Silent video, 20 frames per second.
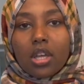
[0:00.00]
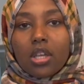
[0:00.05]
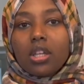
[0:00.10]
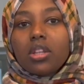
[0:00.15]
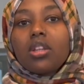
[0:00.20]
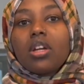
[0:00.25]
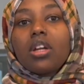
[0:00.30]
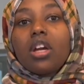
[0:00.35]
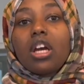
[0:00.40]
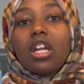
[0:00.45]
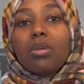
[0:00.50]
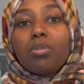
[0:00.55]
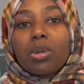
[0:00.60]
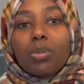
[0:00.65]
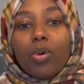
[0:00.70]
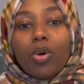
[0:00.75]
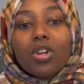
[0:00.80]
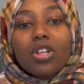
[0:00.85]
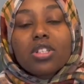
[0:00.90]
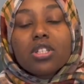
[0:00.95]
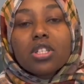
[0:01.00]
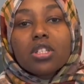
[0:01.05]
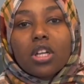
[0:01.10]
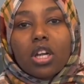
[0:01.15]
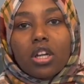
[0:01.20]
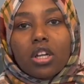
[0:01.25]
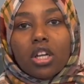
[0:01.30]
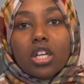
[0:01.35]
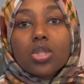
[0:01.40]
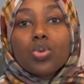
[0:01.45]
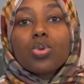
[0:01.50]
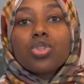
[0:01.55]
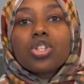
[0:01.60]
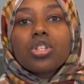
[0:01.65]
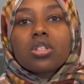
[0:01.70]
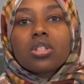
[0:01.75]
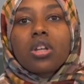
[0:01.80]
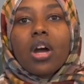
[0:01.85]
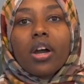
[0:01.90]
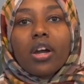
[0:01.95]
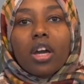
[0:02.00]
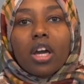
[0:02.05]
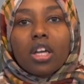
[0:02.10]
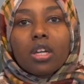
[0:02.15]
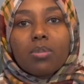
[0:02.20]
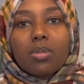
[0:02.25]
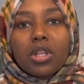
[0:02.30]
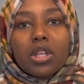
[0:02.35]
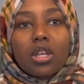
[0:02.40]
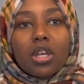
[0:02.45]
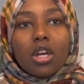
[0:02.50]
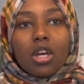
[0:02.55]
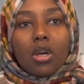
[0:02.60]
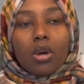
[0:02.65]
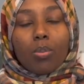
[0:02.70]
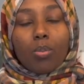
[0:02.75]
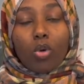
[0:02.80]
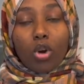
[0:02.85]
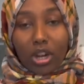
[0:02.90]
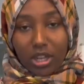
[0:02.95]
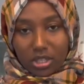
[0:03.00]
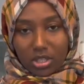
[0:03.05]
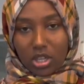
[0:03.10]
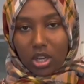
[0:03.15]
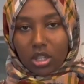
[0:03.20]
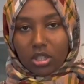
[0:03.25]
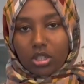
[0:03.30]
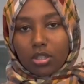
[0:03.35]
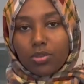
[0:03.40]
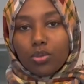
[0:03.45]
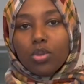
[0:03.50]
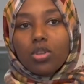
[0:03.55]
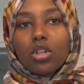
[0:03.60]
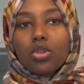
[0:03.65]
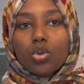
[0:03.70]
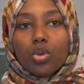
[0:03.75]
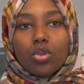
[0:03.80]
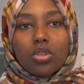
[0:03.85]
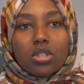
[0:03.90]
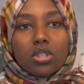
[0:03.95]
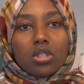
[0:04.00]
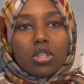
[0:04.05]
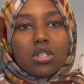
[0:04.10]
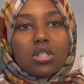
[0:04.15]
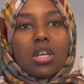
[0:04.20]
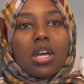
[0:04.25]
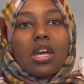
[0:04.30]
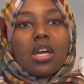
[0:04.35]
they're going to be polluted areas, which is not going to be more attractive to the tourists.